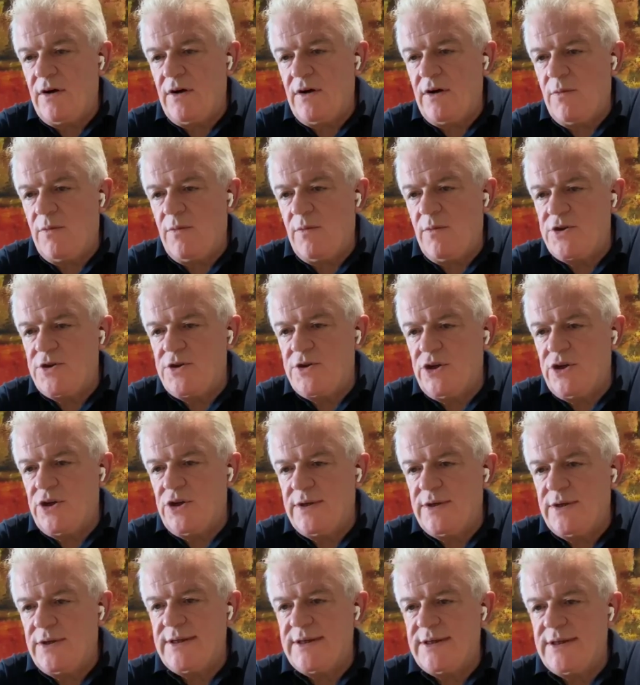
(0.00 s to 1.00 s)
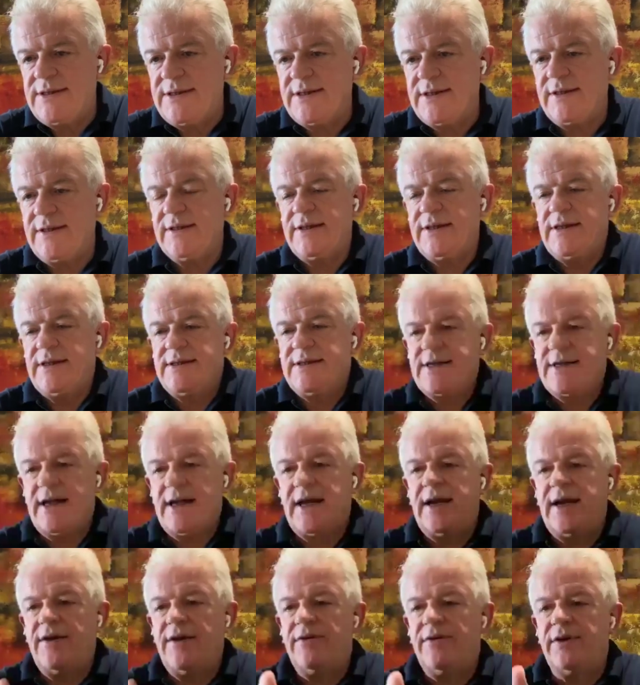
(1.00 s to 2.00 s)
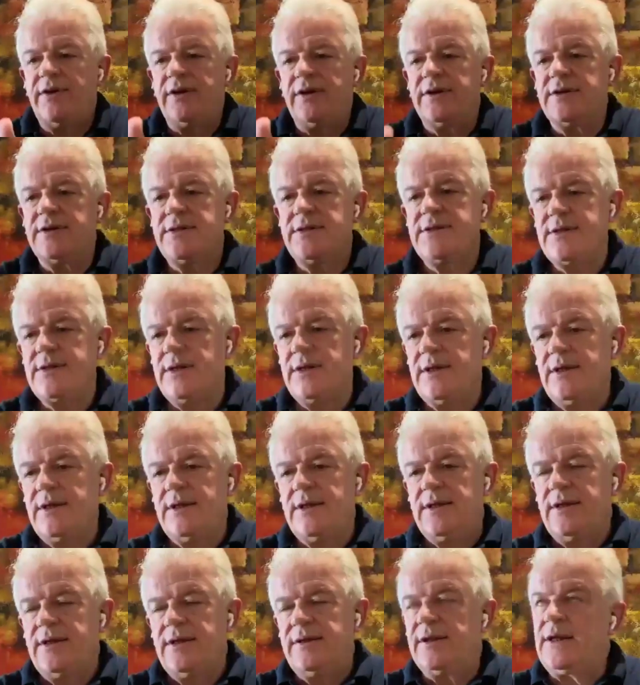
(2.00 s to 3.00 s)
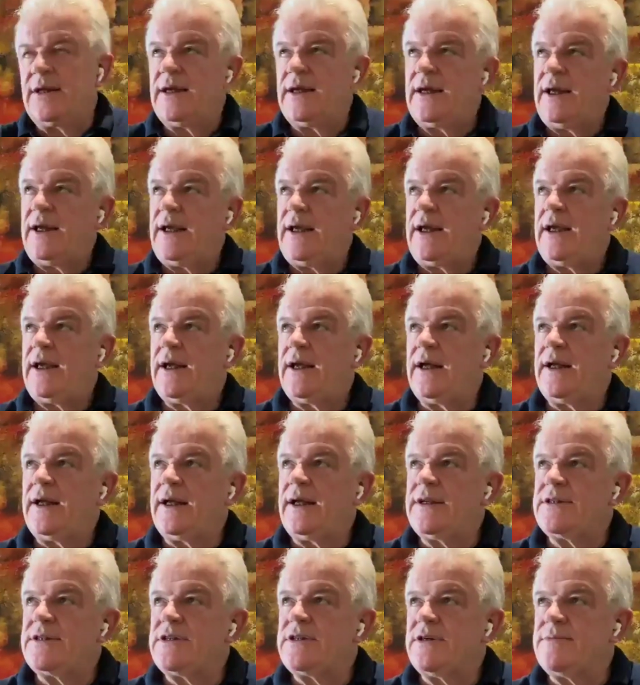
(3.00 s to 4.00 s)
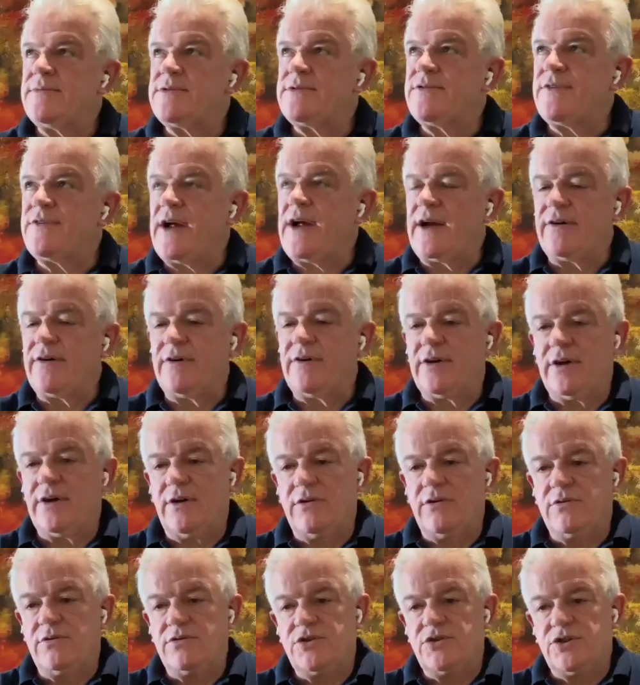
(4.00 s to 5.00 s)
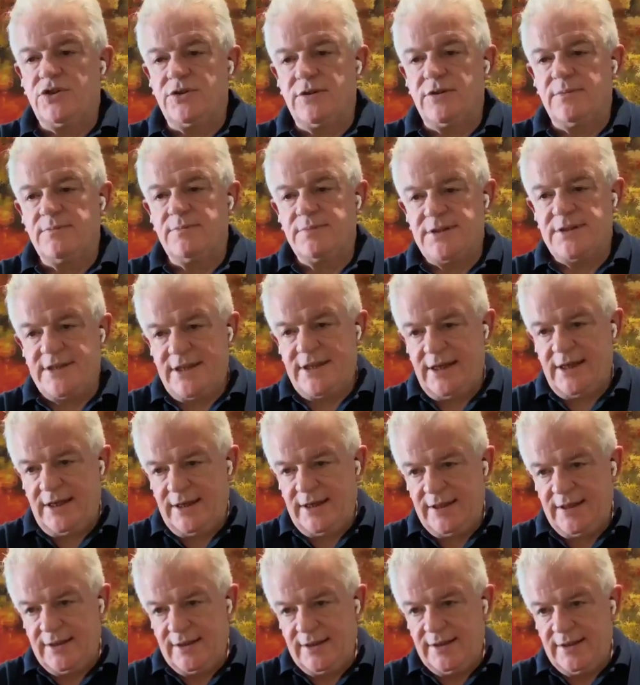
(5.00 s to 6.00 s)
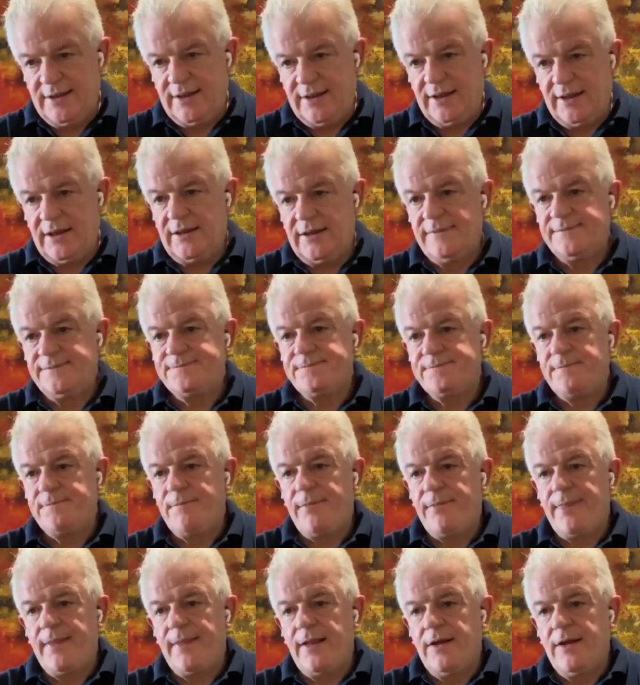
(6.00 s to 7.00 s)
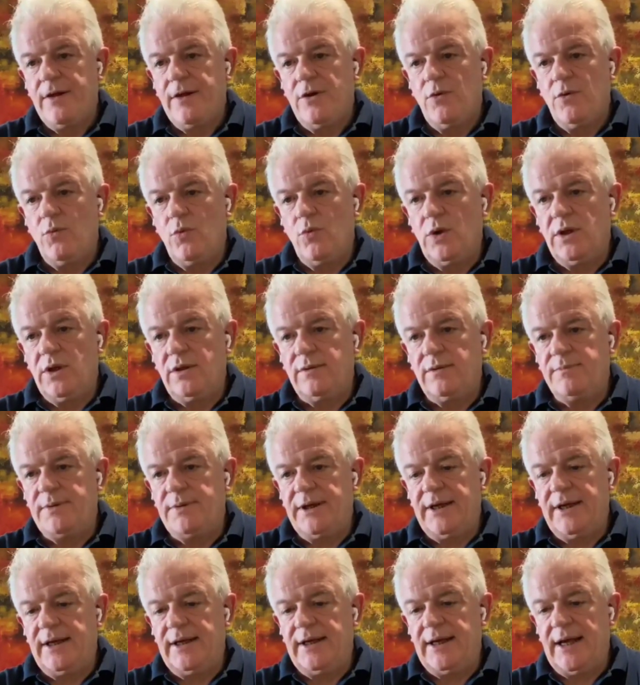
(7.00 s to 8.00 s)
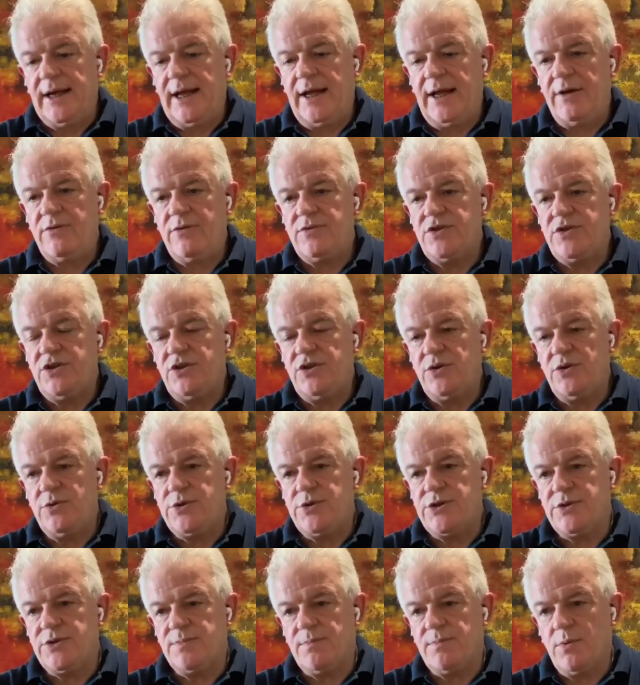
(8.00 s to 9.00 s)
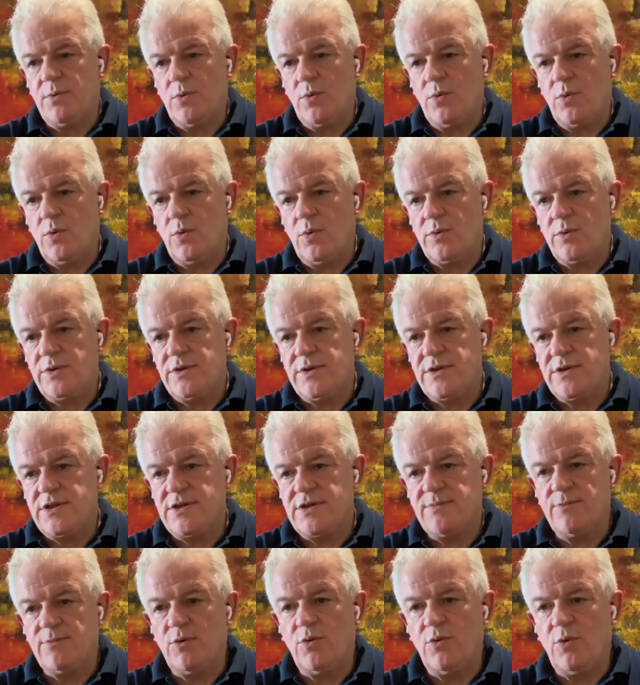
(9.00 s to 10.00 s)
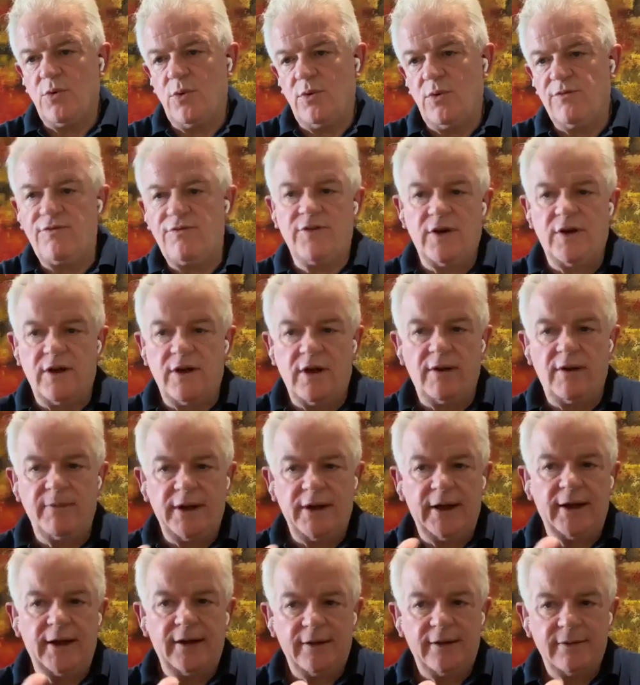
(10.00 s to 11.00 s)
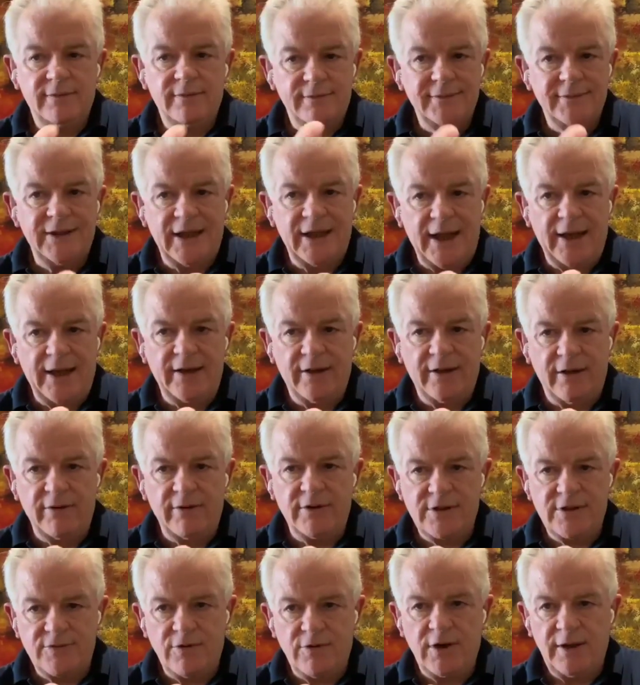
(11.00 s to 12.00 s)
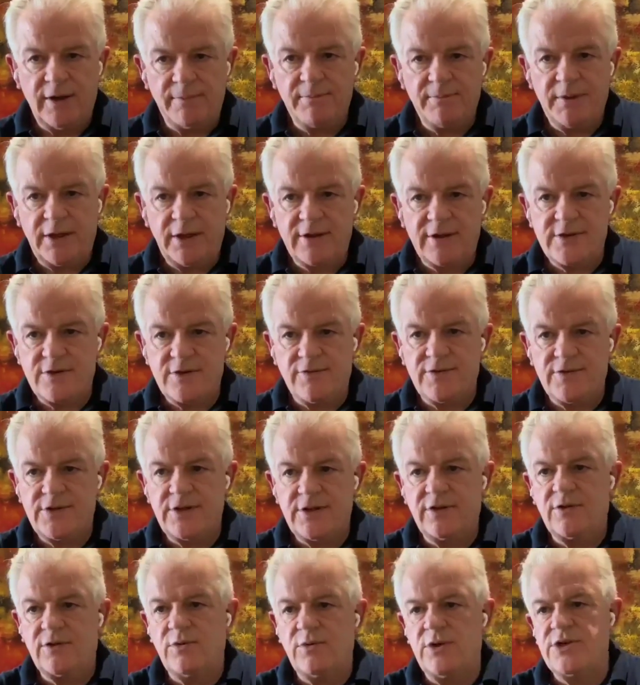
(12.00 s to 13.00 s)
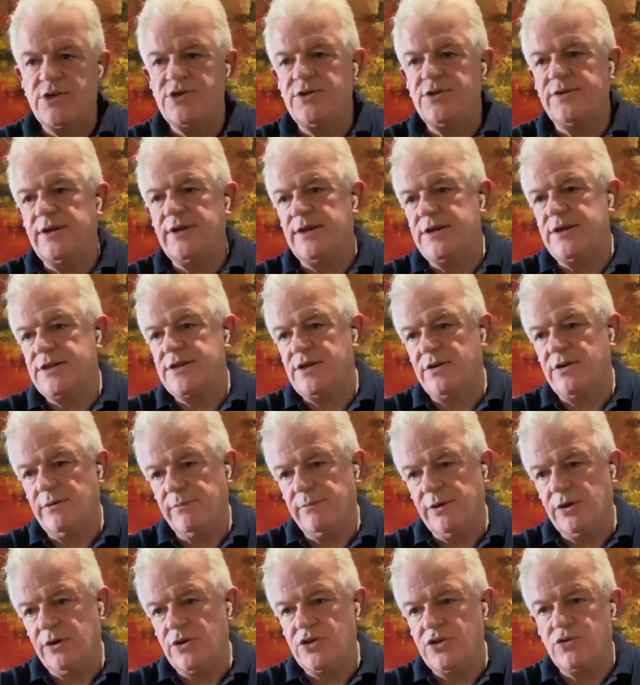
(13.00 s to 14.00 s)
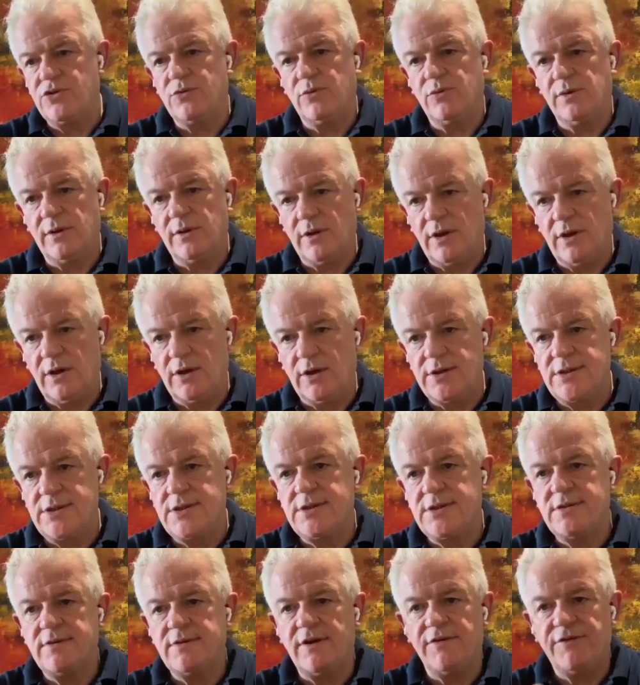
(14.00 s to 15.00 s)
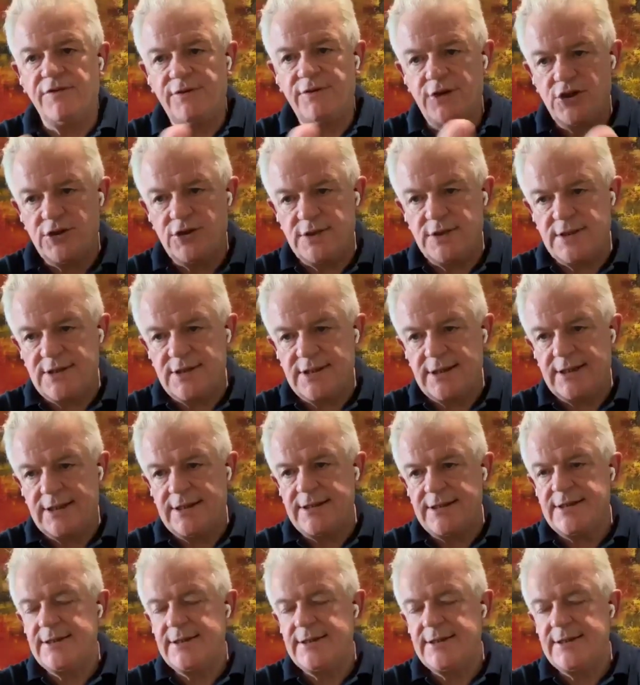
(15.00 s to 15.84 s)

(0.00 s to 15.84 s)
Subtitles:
there are opportunities in these areas. The key in terms of agriculture, particularly, will be how do you support small farming landowners, right? Because obviously the question then is commercial lots, efficiencies.